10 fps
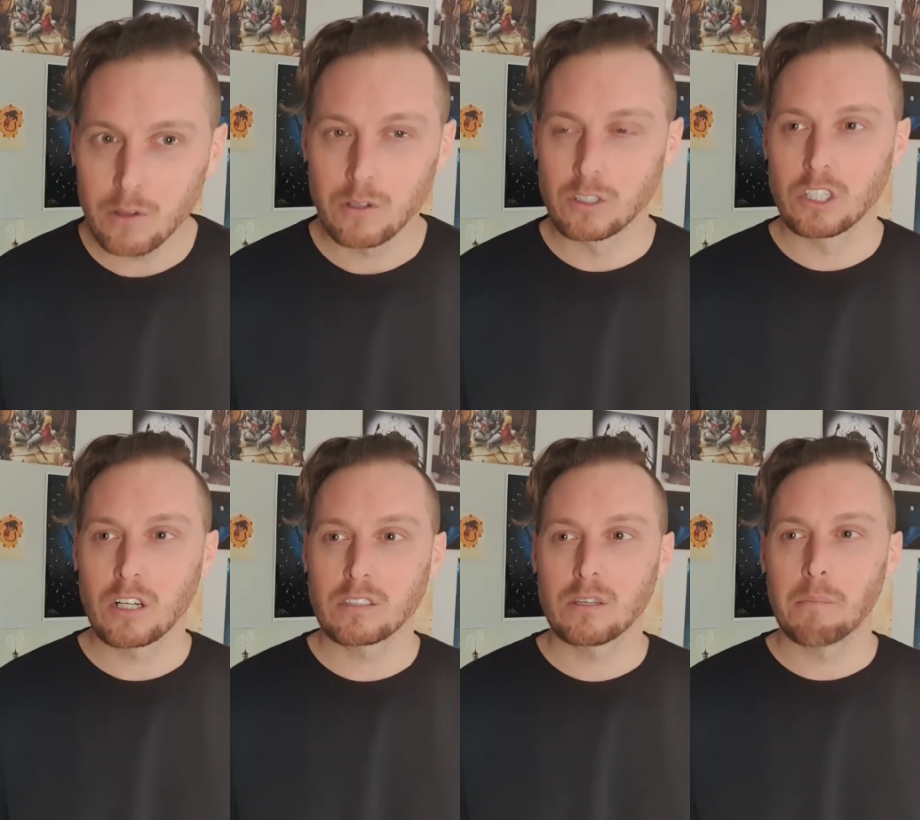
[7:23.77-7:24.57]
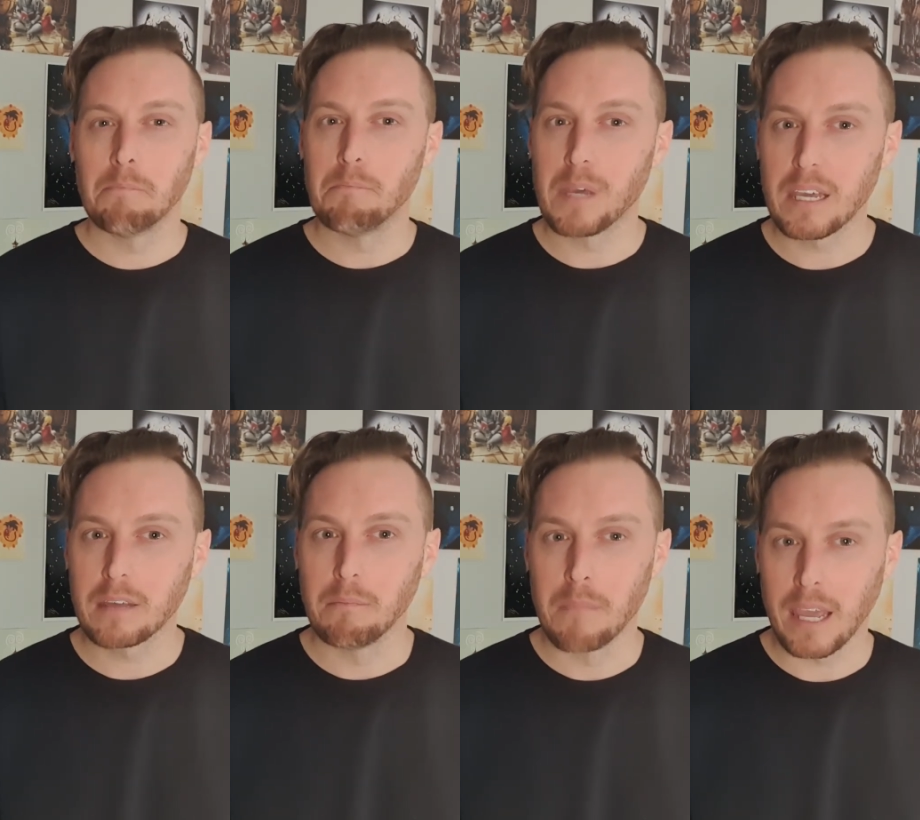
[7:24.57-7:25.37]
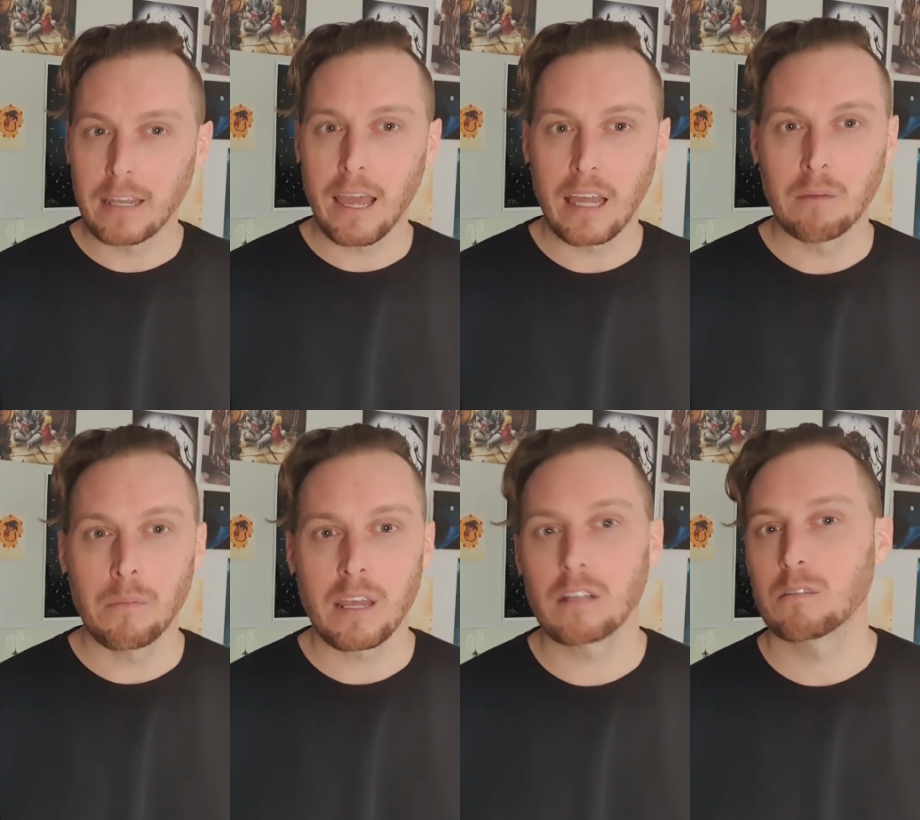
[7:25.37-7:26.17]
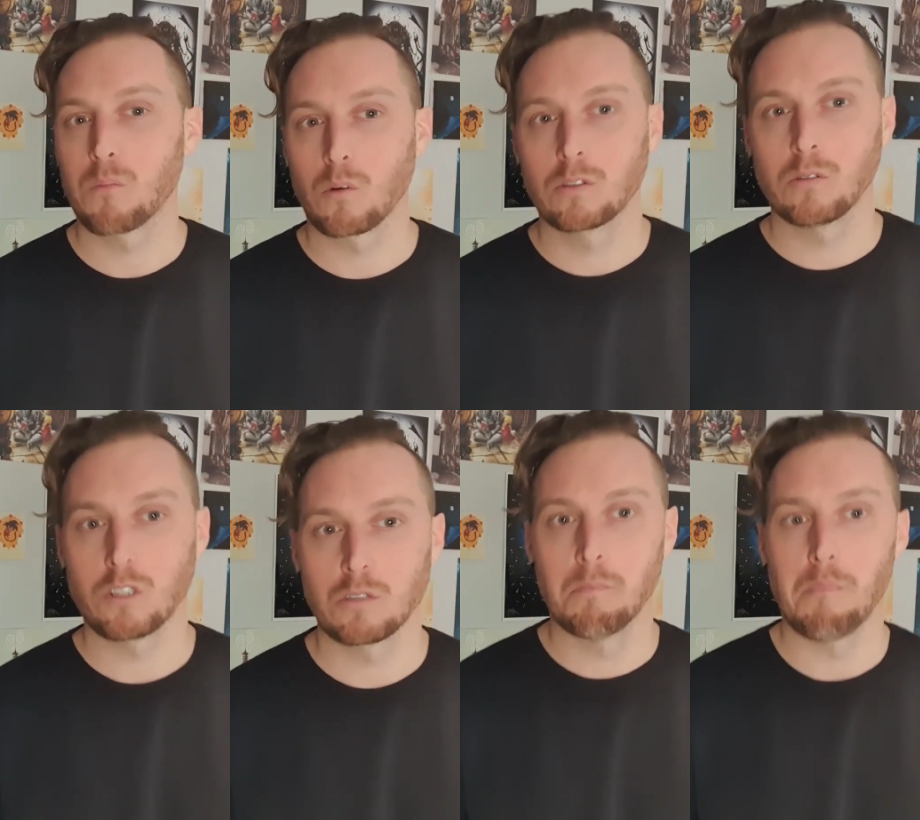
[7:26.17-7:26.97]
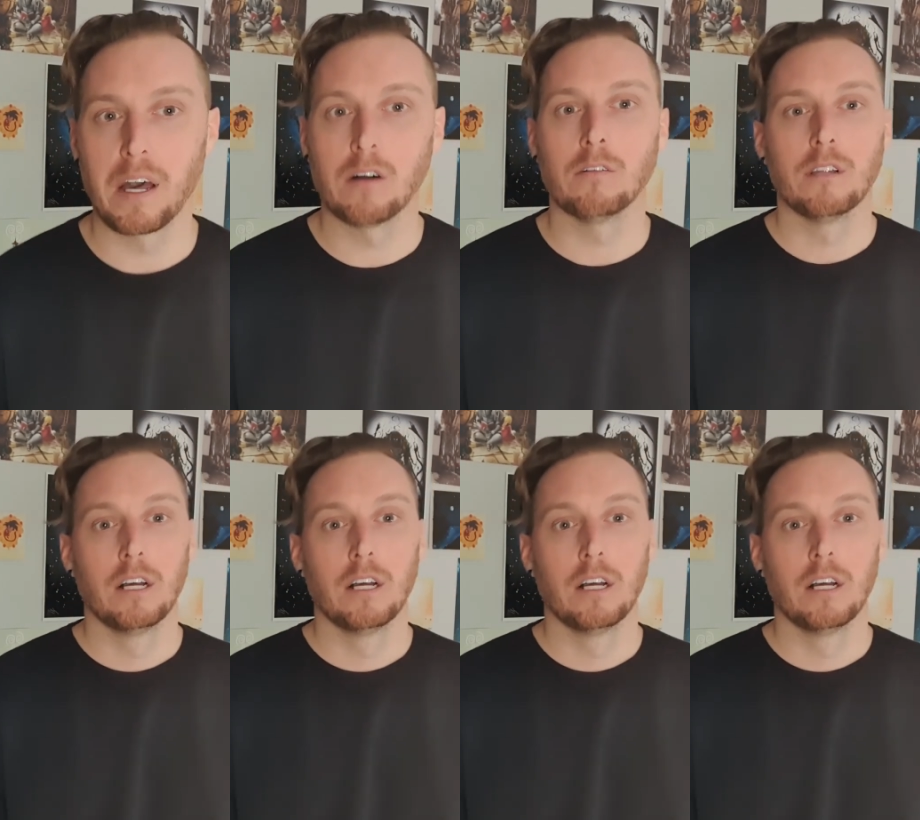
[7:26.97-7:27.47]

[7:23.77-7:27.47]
There's not some big main enemy. It's more so just Bell